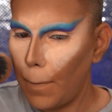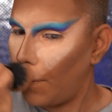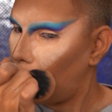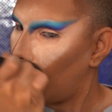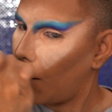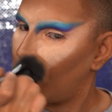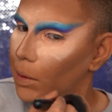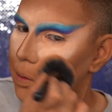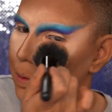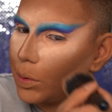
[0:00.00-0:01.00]
more of a
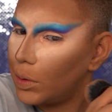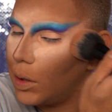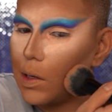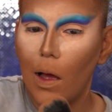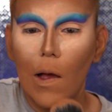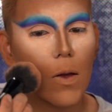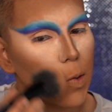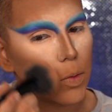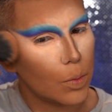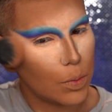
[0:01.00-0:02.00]
dramatic um,
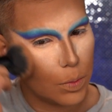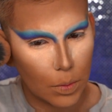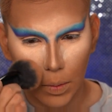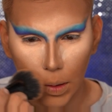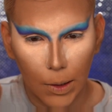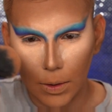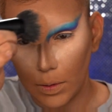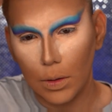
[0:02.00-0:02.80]
contrast.